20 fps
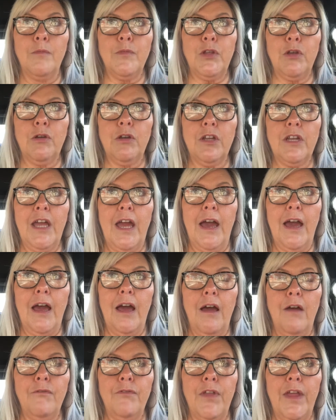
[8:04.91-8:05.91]
You can
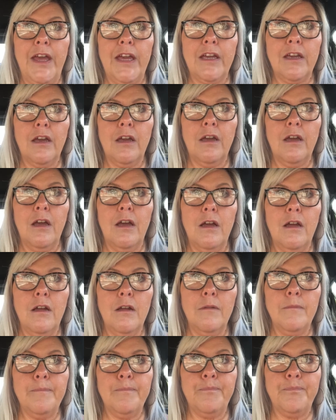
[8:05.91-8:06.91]
have like
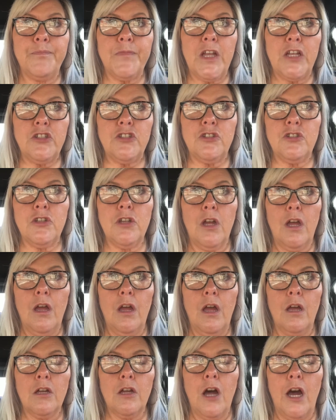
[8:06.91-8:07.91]
a
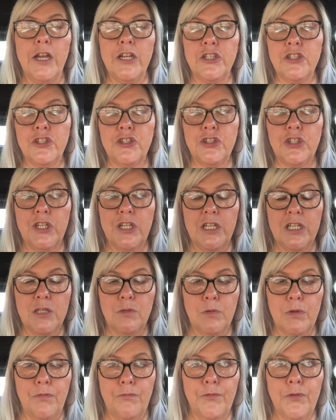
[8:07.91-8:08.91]
cottage cheese
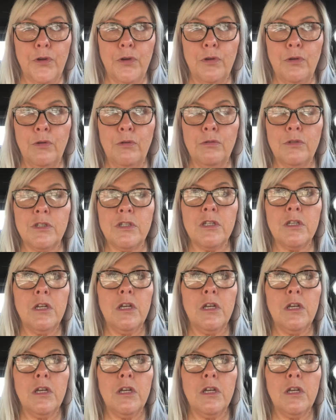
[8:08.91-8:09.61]
with fruit,